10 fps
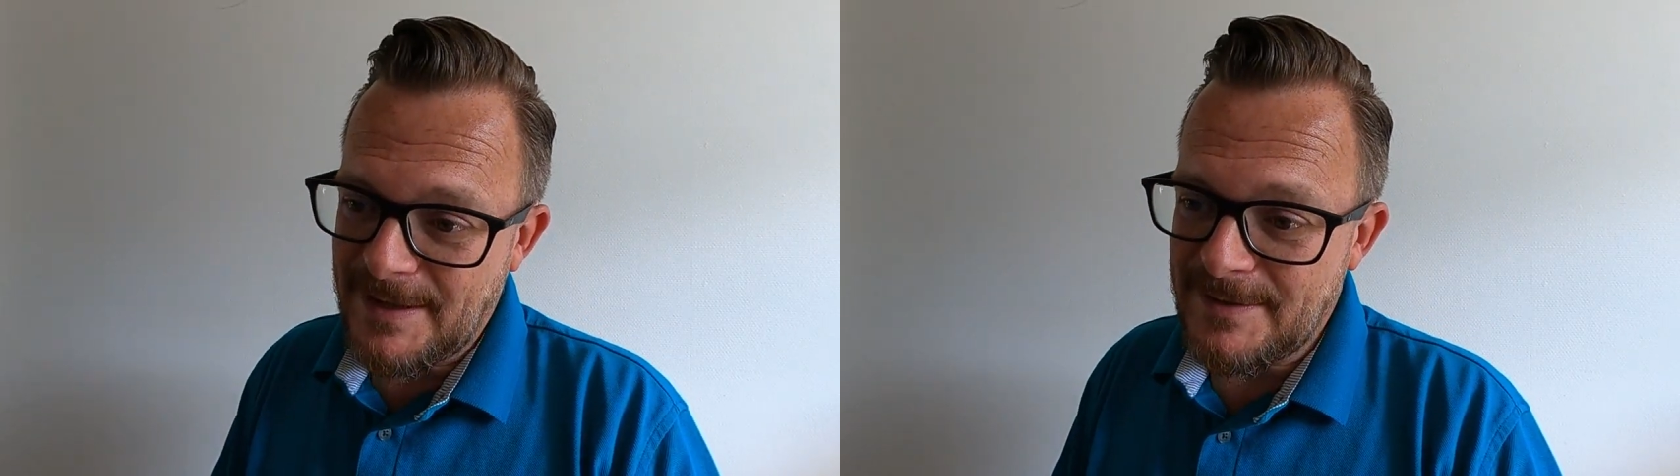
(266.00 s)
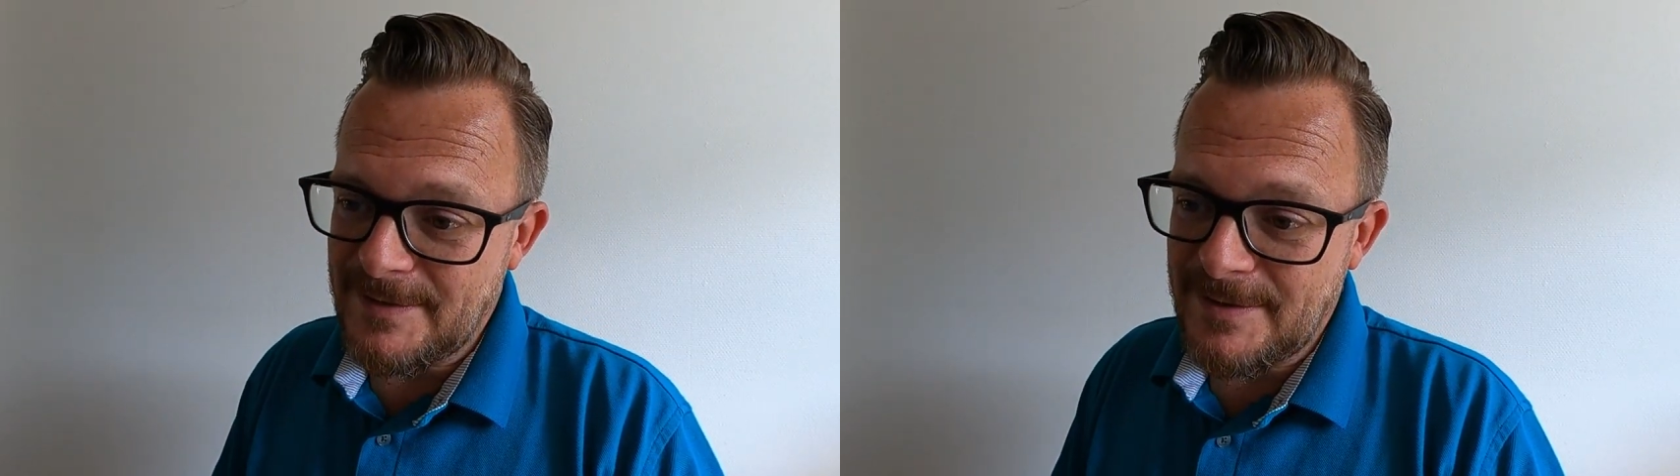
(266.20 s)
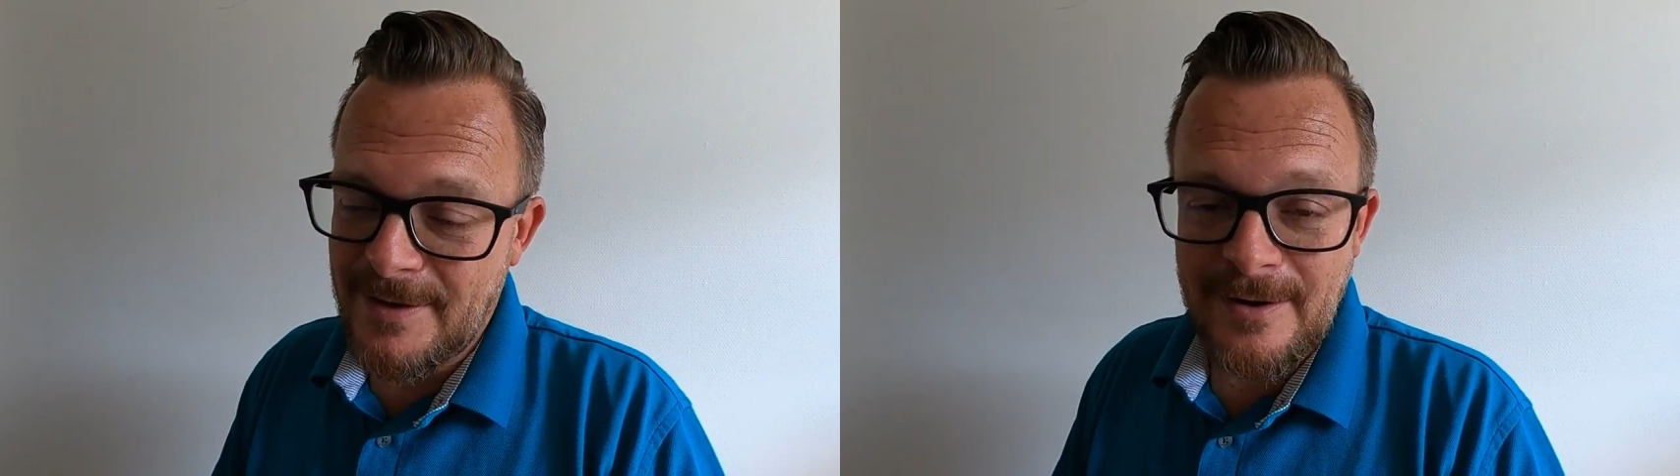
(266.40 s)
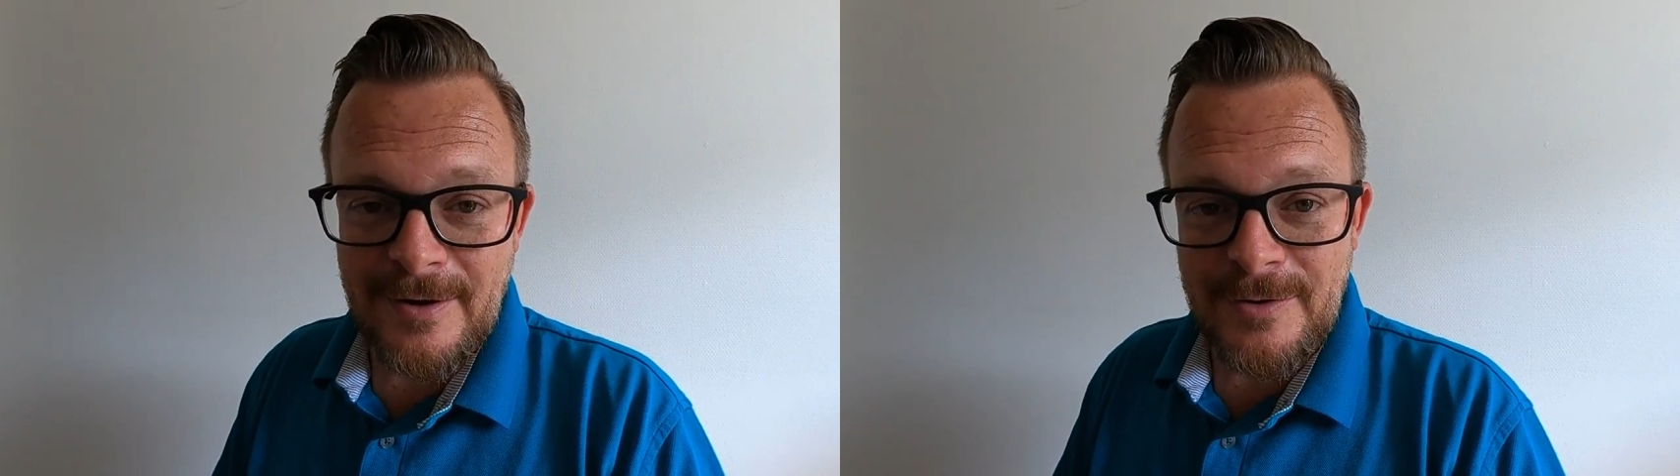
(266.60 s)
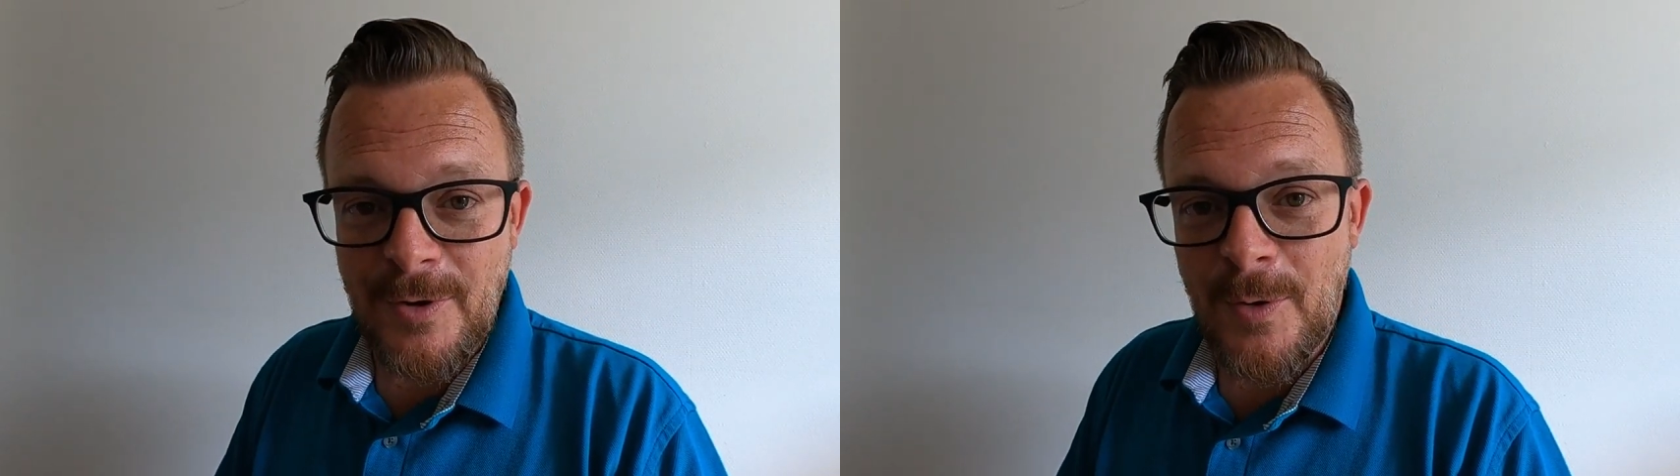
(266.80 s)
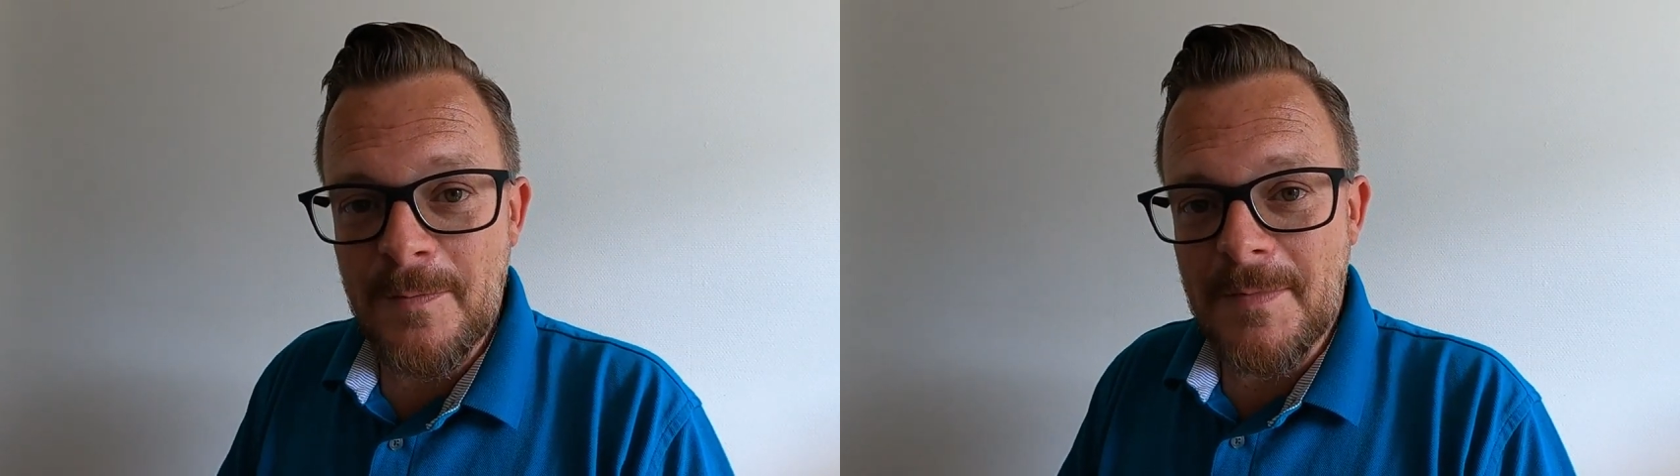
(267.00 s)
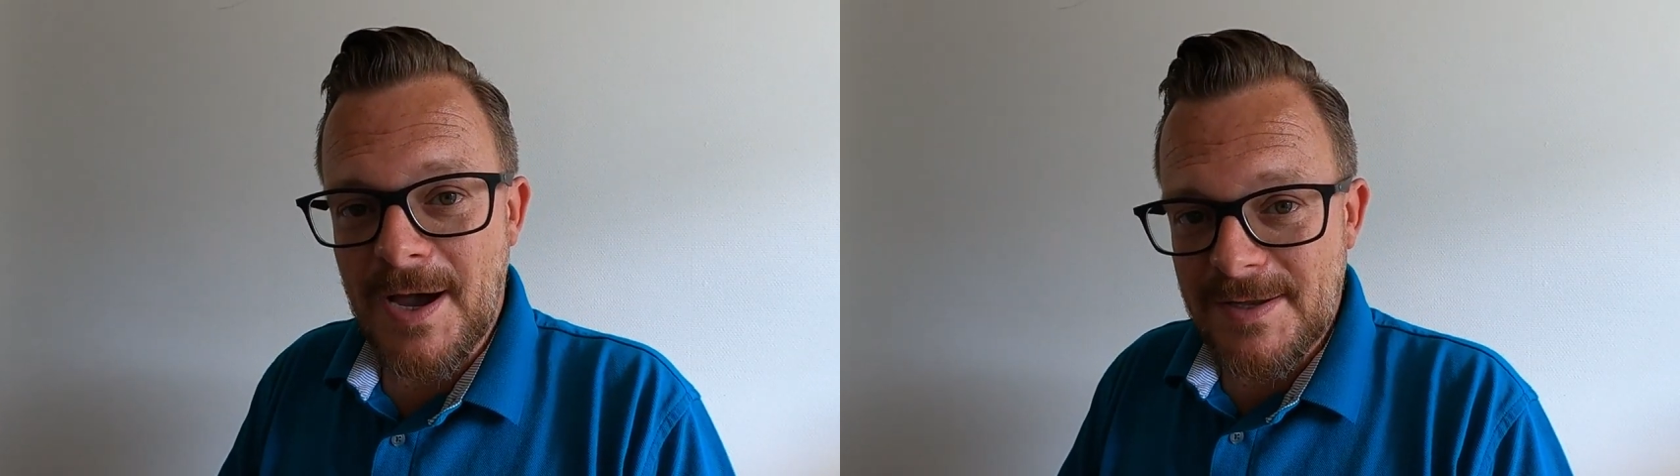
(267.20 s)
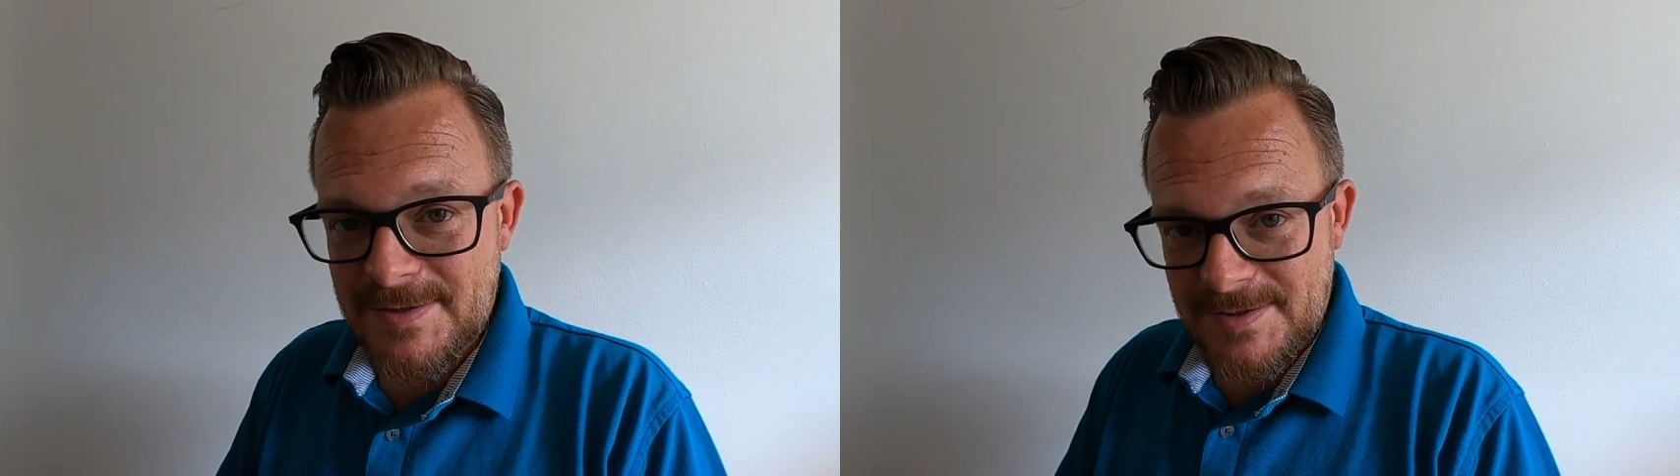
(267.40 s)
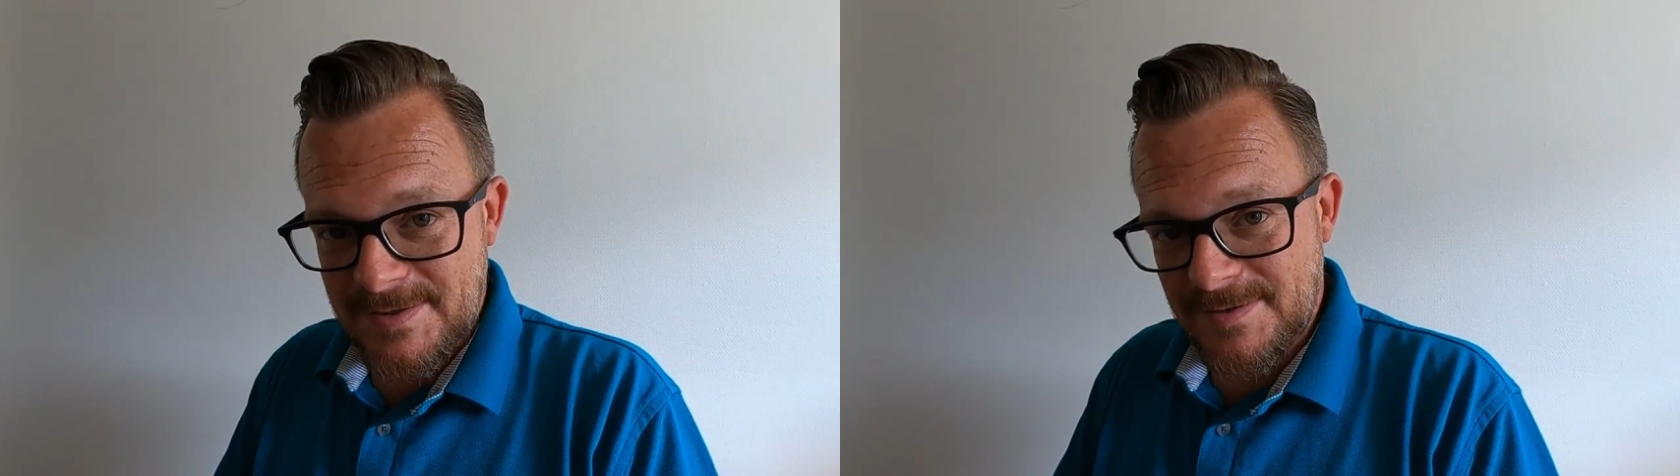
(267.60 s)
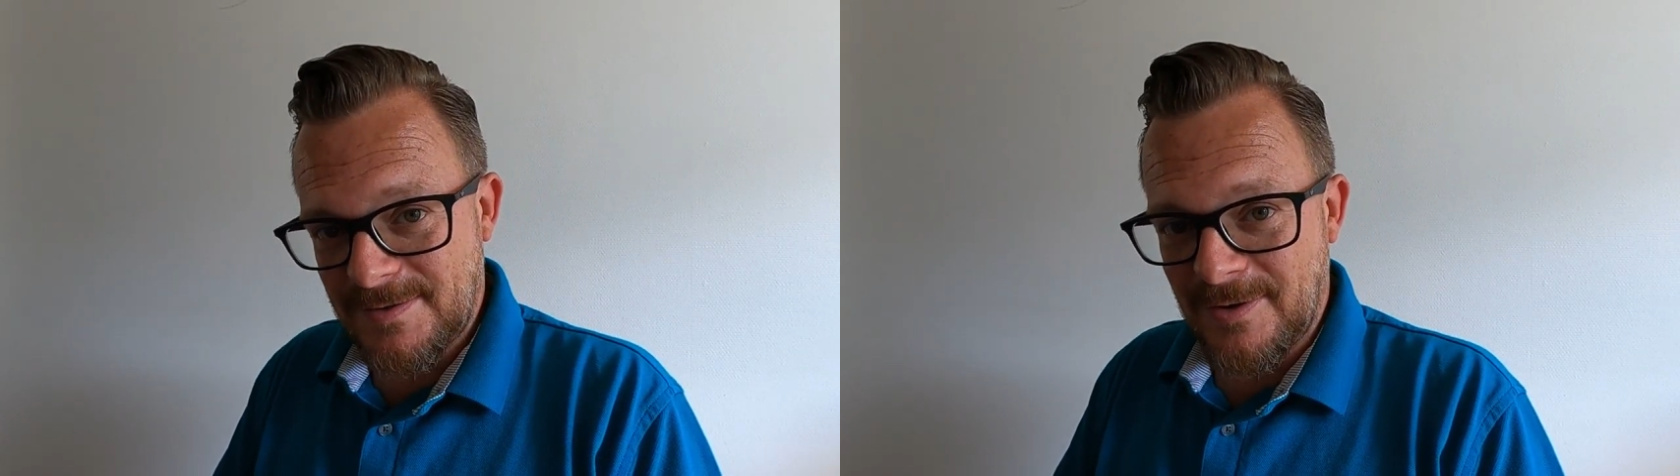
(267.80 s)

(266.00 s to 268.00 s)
that there are no mice